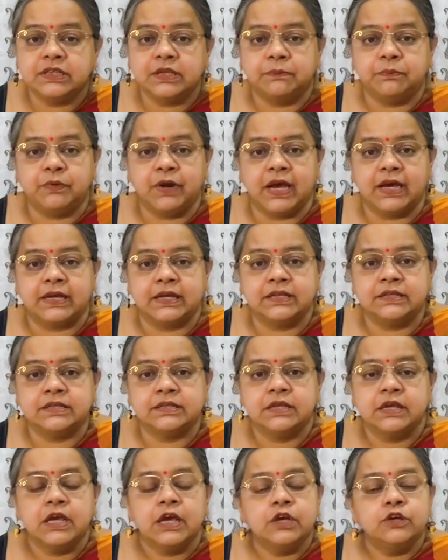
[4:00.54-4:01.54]
the brackets
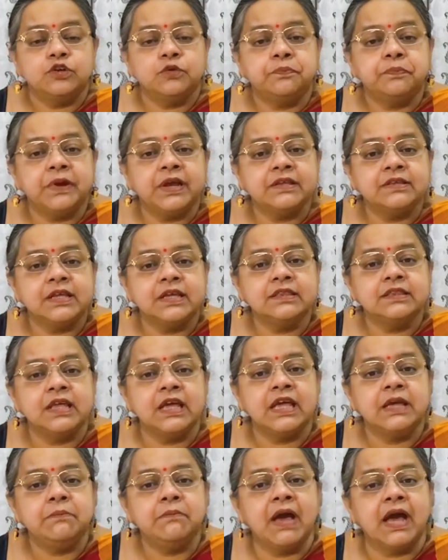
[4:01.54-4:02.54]
to present
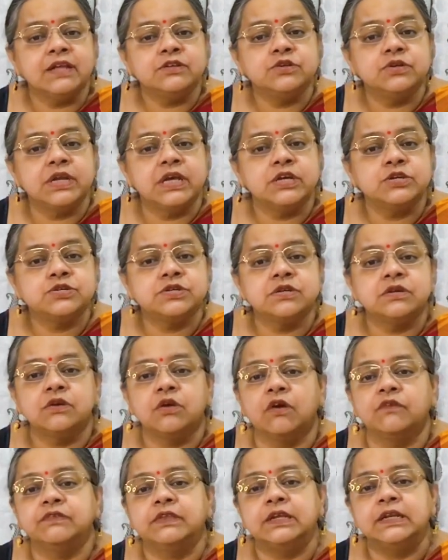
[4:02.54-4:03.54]
the imagination
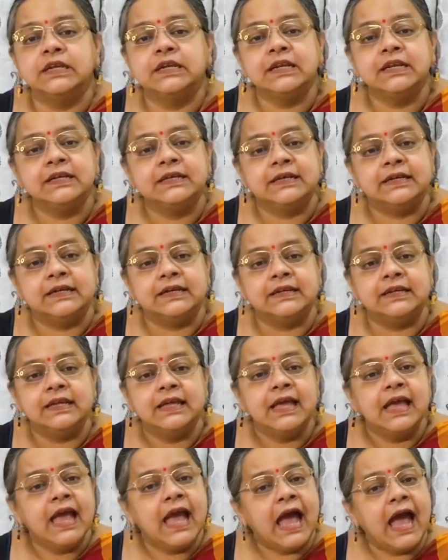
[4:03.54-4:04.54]
of the little girl
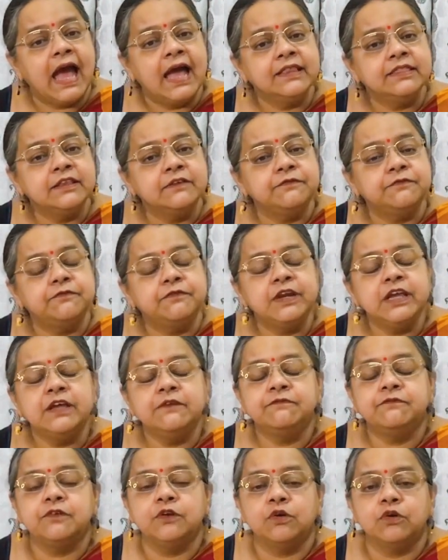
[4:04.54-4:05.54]
and the free
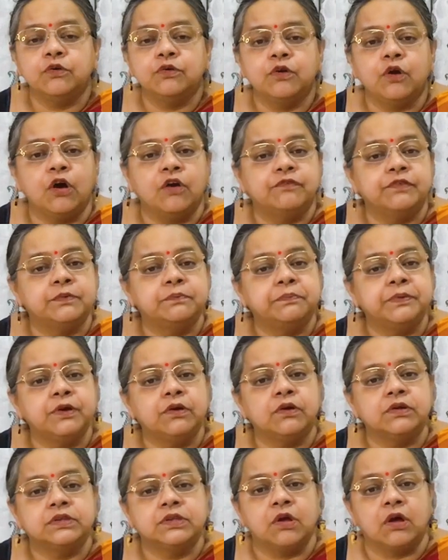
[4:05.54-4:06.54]
flow of her
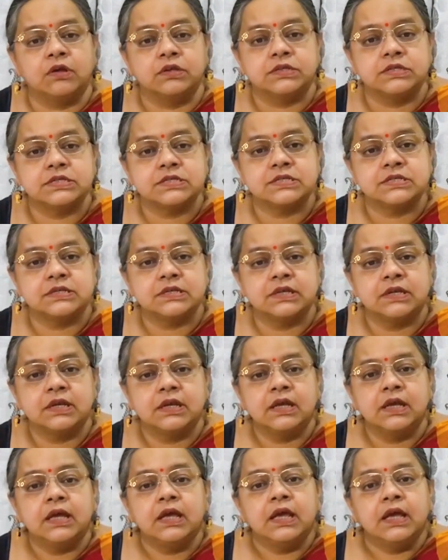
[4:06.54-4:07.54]
pure thoughts.
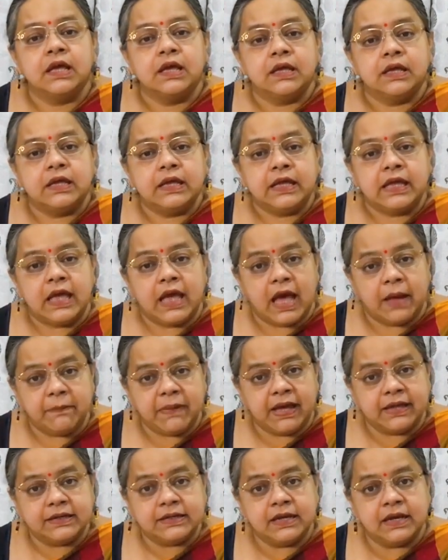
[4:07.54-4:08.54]

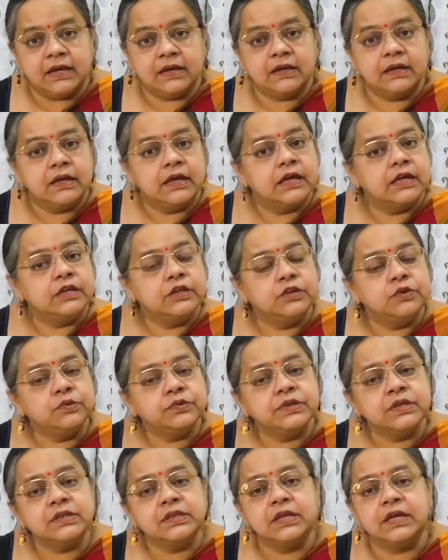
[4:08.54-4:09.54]
Amanda
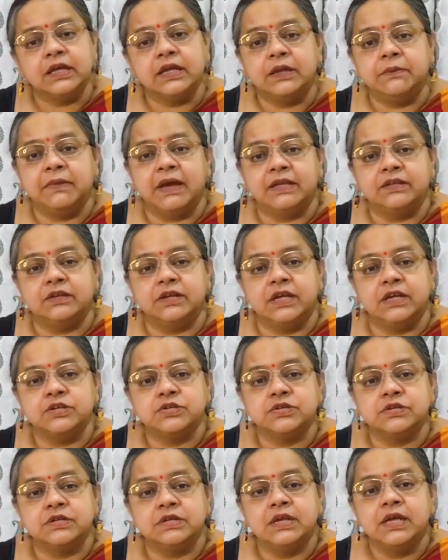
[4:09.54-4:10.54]
uses her
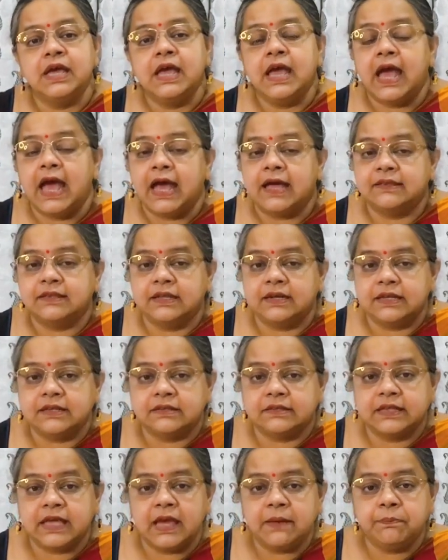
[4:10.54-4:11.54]
imagination as an
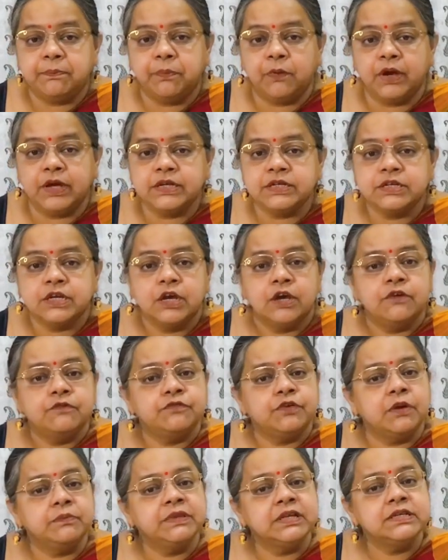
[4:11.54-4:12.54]
escape point
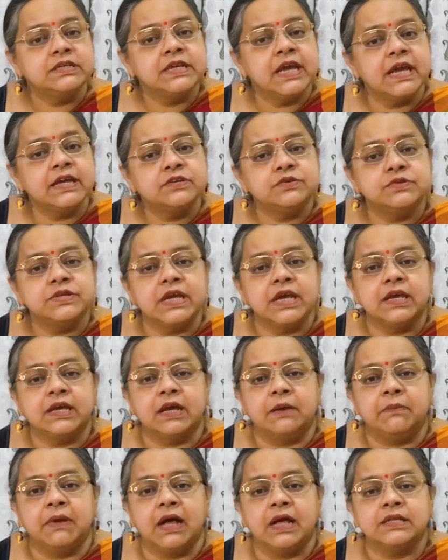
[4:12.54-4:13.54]
from the day-to-day
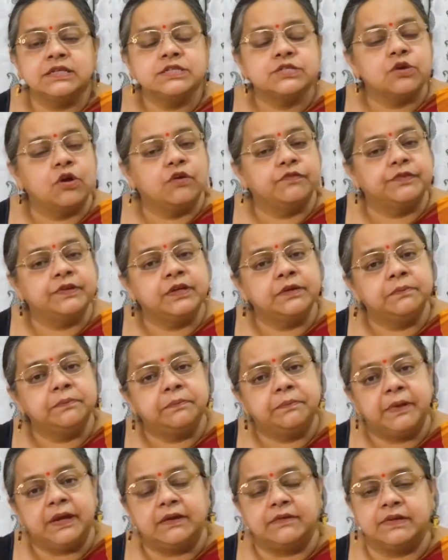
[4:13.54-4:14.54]
commands of her
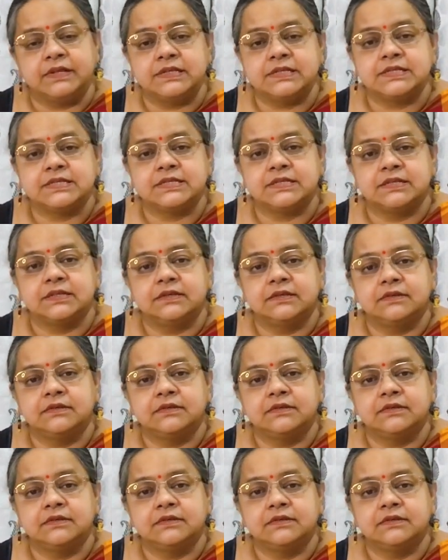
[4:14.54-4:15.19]
parents.